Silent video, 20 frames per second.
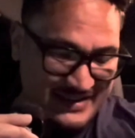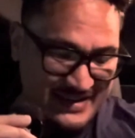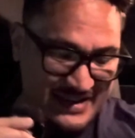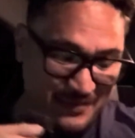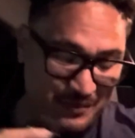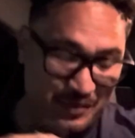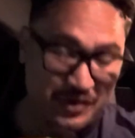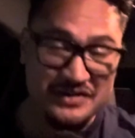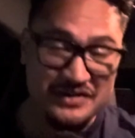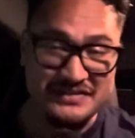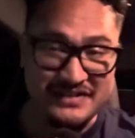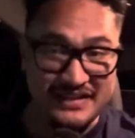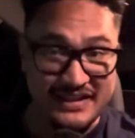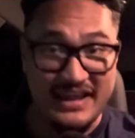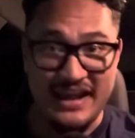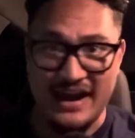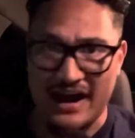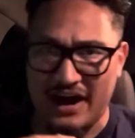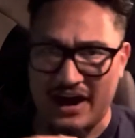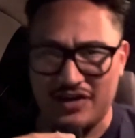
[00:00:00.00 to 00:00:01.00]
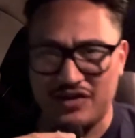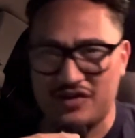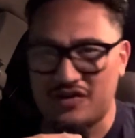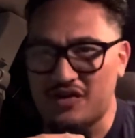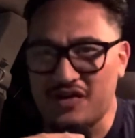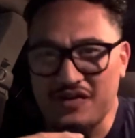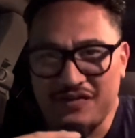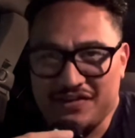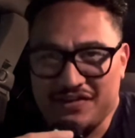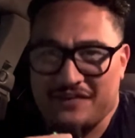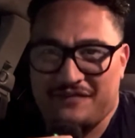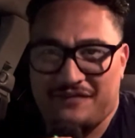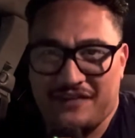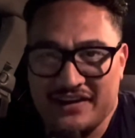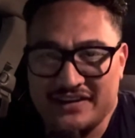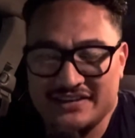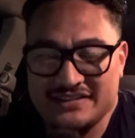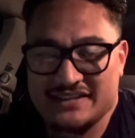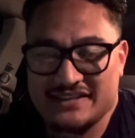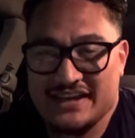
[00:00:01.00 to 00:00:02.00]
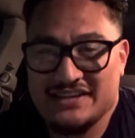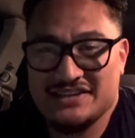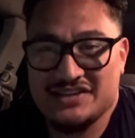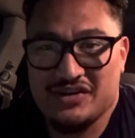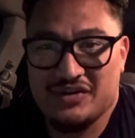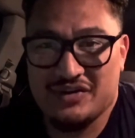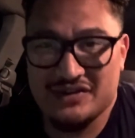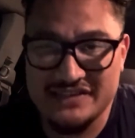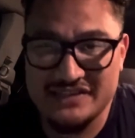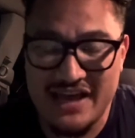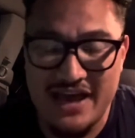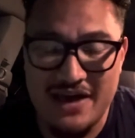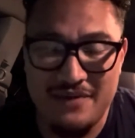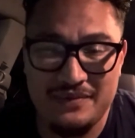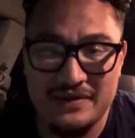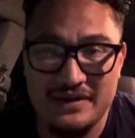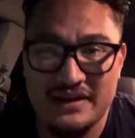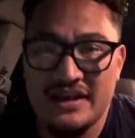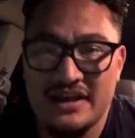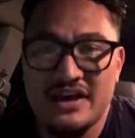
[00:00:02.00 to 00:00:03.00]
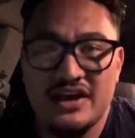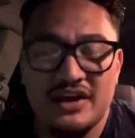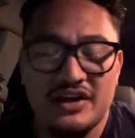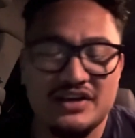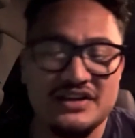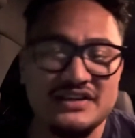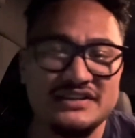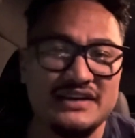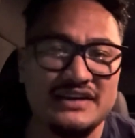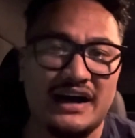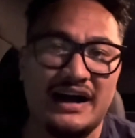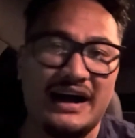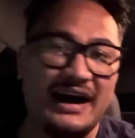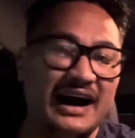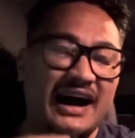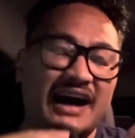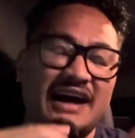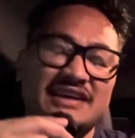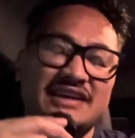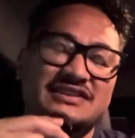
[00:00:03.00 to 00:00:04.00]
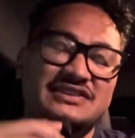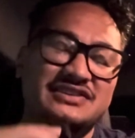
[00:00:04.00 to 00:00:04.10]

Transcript: Personally, I don't know if that fight is actually going to happen, because I